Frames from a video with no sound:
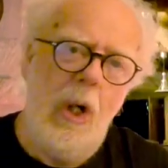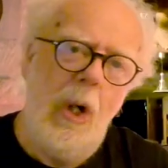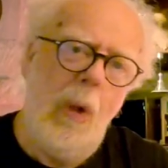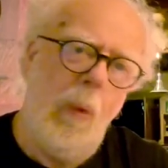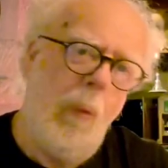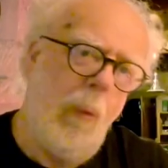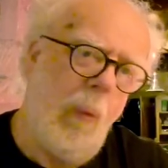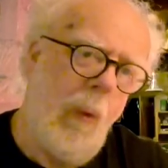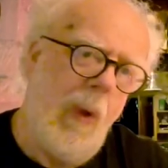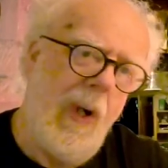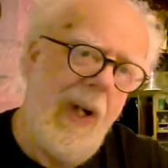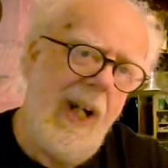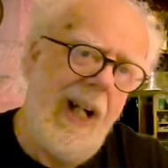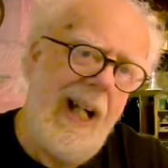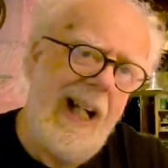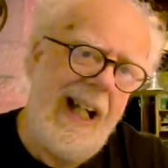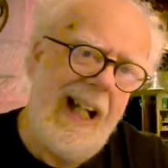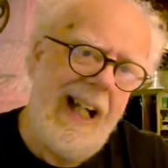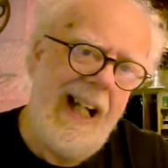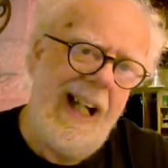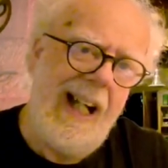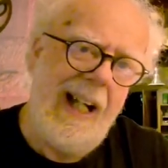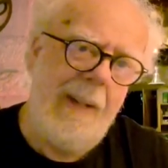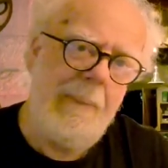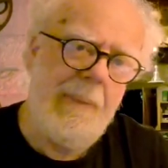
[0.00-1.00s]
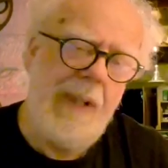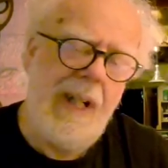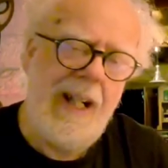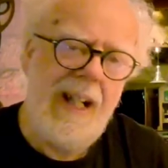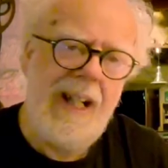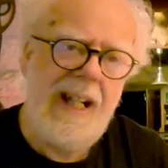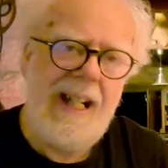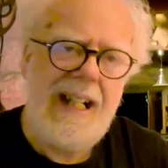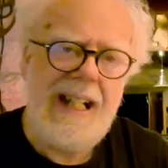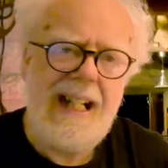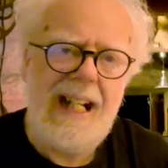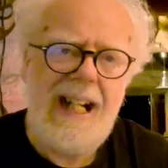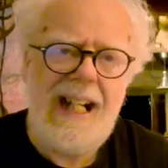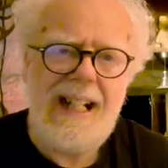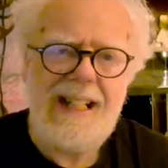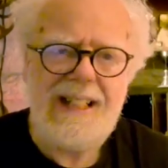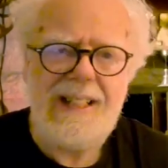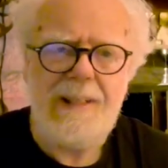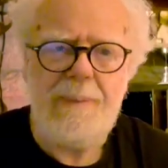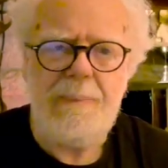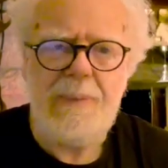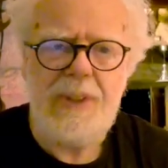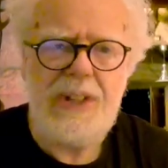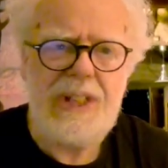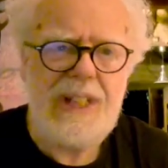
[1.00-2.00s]
why am I
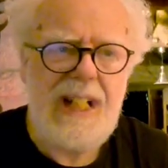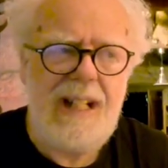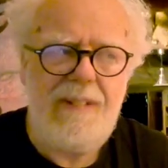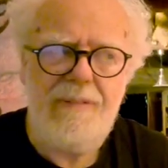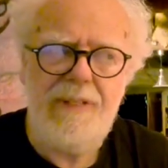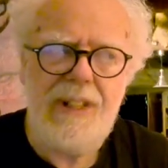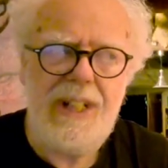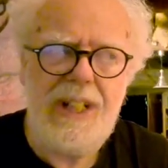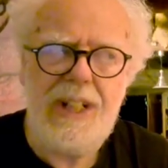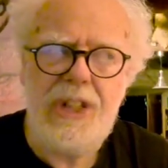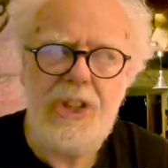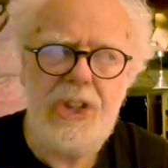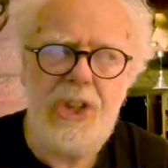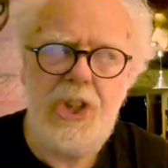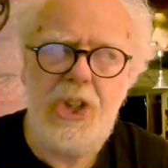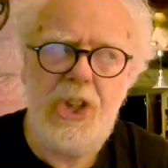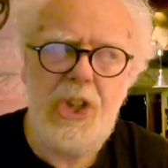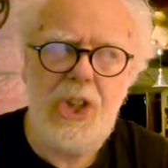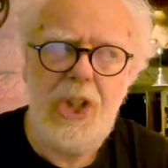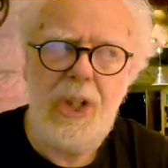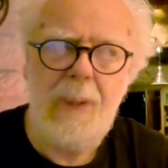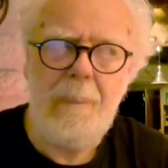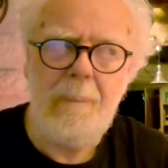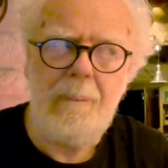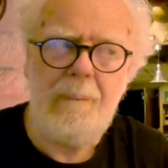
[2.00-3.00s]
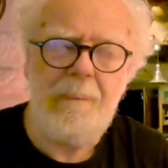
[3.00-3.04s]
Adam Savage?